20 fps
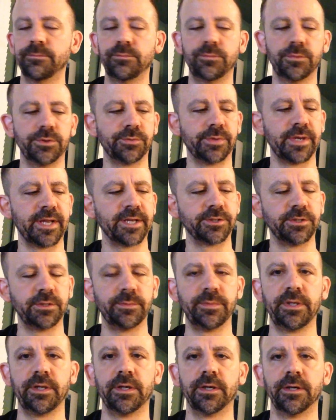which would actually
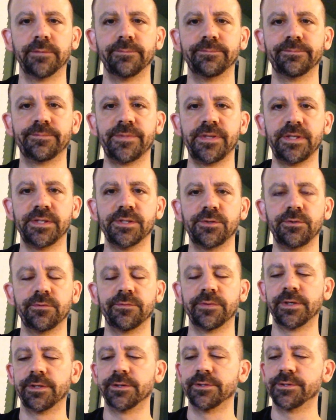be these 2
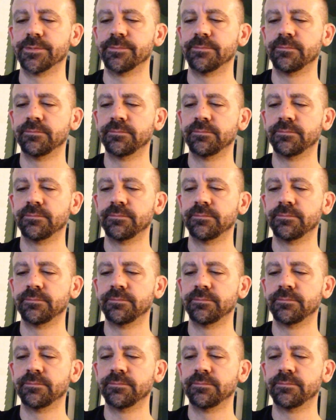fingers.